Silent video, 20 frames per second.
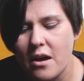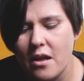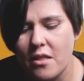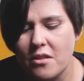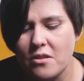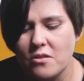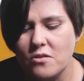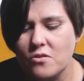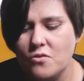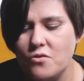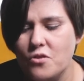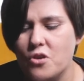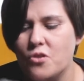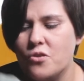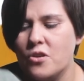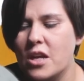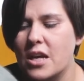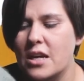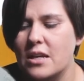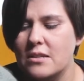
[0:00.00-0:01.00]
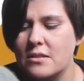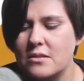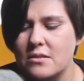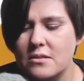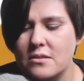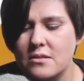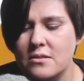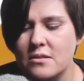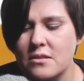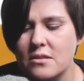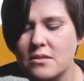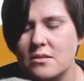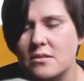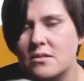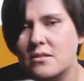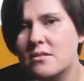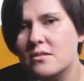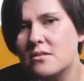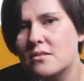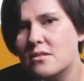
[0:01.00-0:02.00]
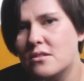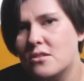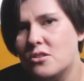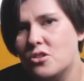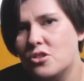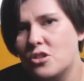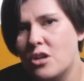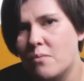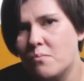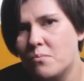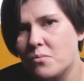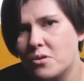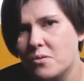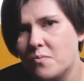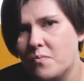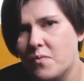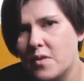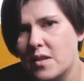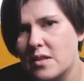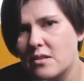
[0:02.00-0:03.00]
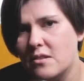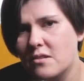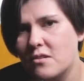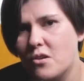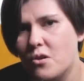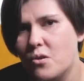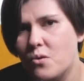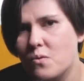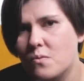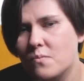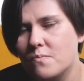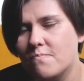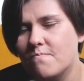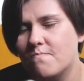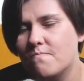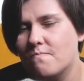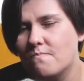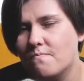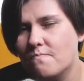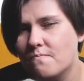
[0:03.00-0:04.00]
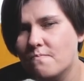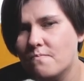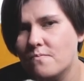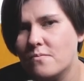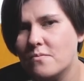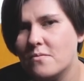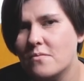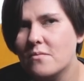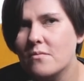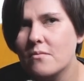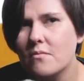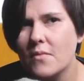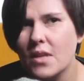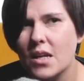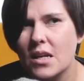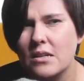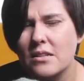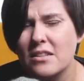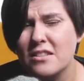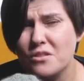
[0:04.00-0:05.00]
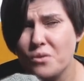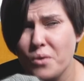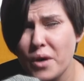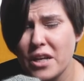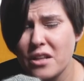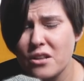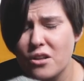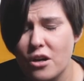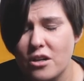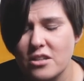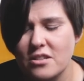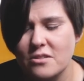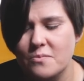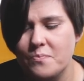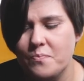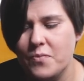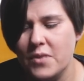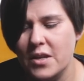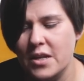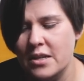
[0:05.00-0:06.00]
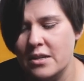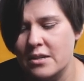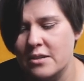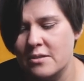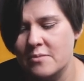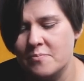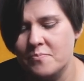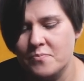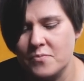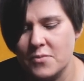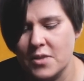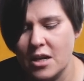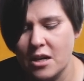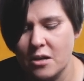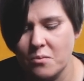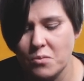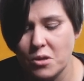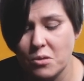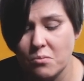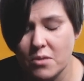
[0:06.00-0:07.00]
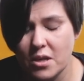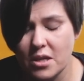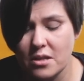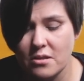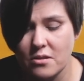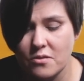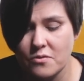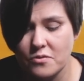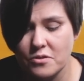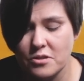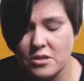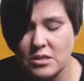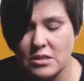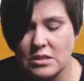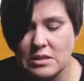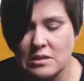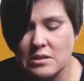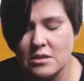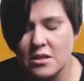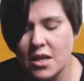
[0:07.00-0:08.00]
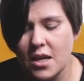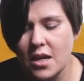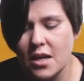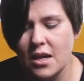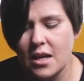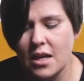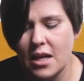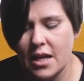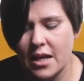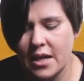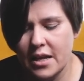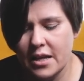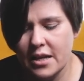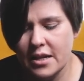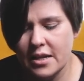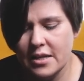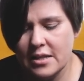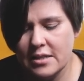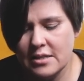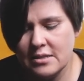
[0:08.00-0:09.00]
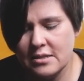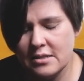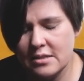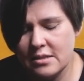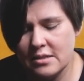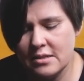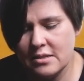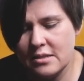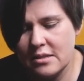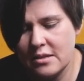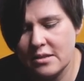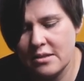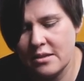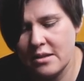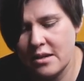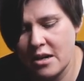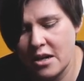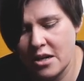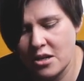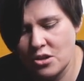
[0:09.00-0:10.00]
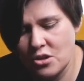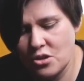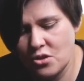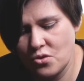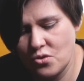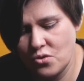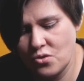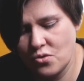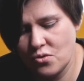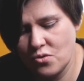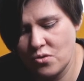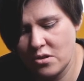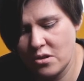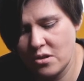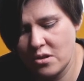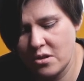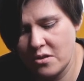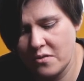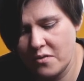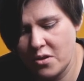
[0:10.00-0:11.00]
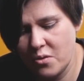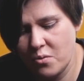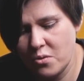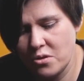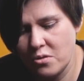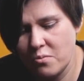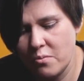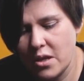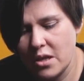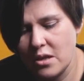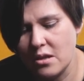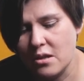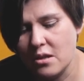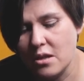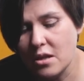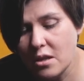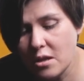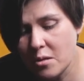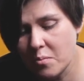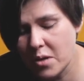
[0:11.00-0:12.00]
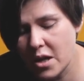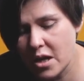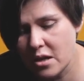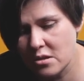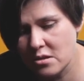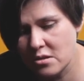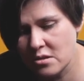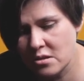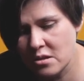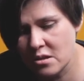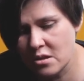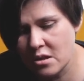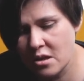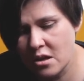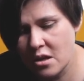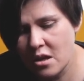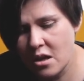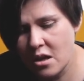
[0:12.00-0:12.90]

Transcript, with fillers: this crown has a 16 stitch jump, so it's quite a lot. Um, can't be made different, and I knew if I want to make a knitting pattern